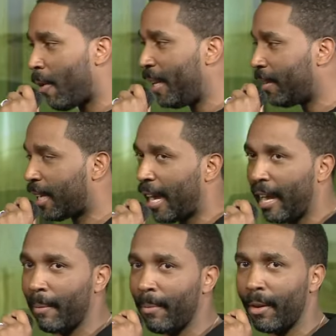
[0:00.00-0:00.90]
be the
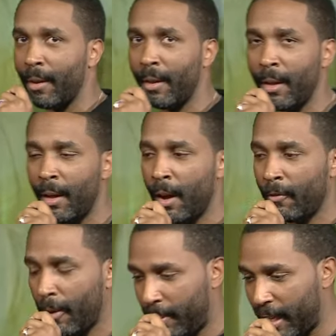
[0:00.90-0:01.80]
same
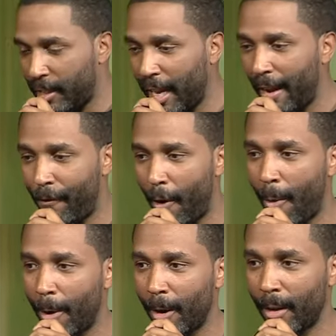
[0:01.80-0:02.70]
from this day
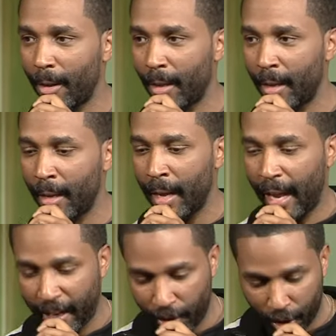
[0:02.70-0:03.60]
forward.
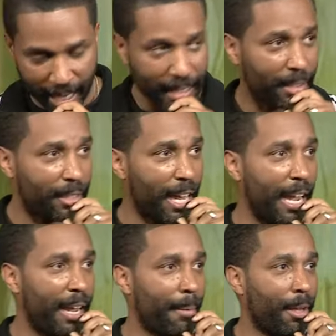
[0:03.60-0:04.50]
In Jesus'
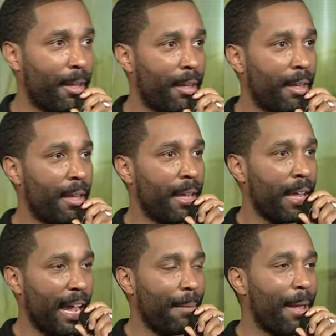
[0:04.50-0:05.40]
name,
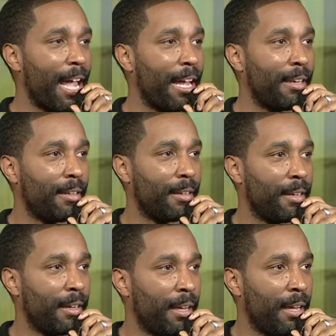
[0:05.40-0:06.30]
amen
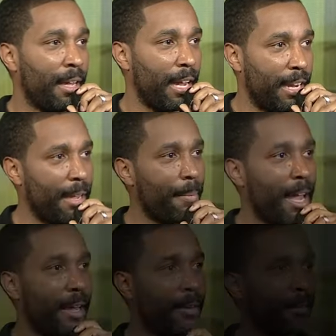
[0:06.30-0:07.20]
and amen.